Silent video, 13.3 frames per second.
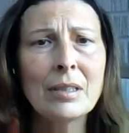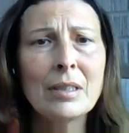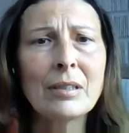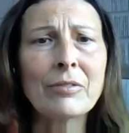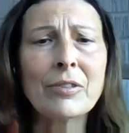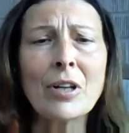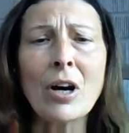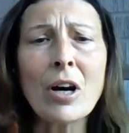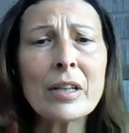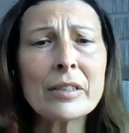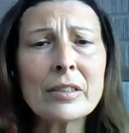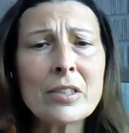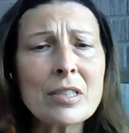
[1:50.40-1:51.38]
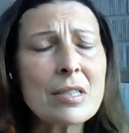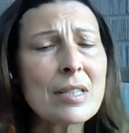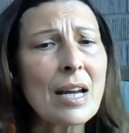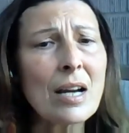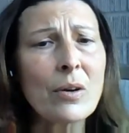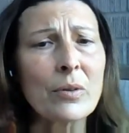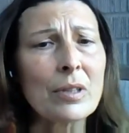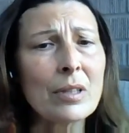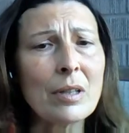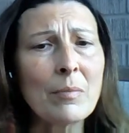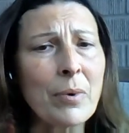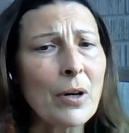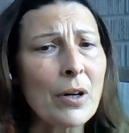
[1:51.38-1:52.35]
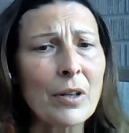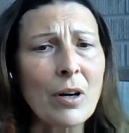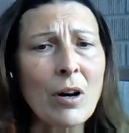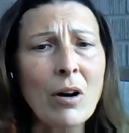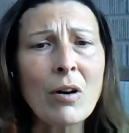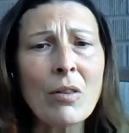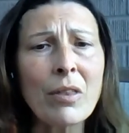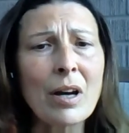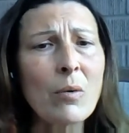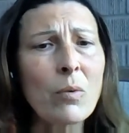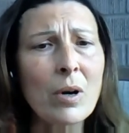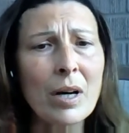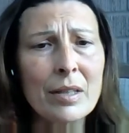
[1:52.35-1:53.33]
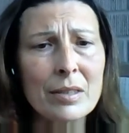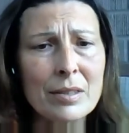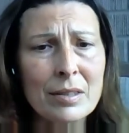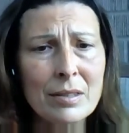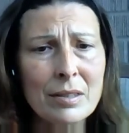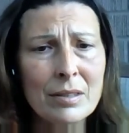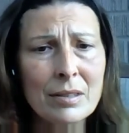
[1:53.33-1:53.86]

If God looked down upon all that was